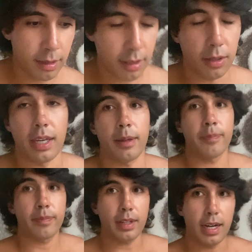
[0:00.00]
Okay,
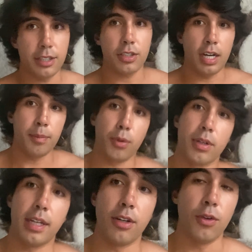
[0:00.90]
I just
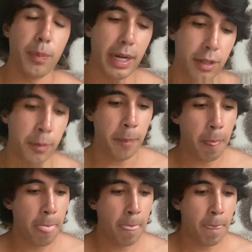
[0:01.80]
onboarded a new model.
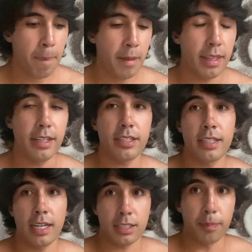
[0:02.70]
This is
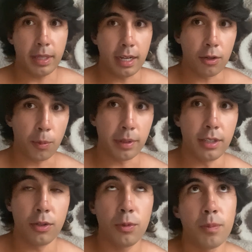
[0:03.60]
not something I normally
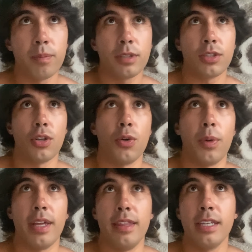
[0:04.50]
do. So
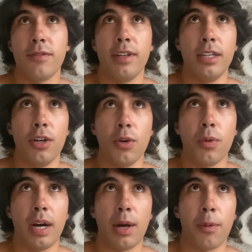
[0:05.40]
in this video,
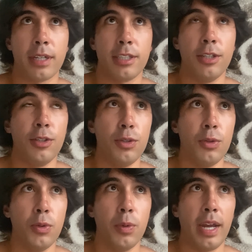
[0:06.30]
I wanted to
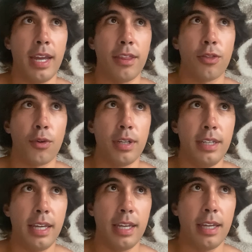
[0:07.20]
do a
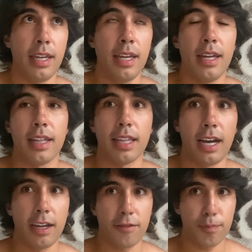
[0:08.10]
30-day
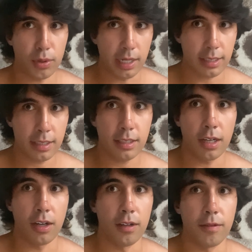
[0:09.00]
live process
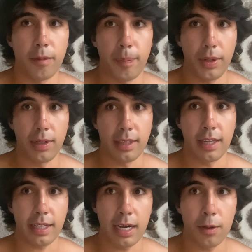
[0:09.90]
of building the
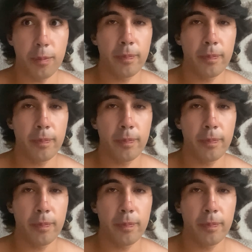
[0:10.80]
account.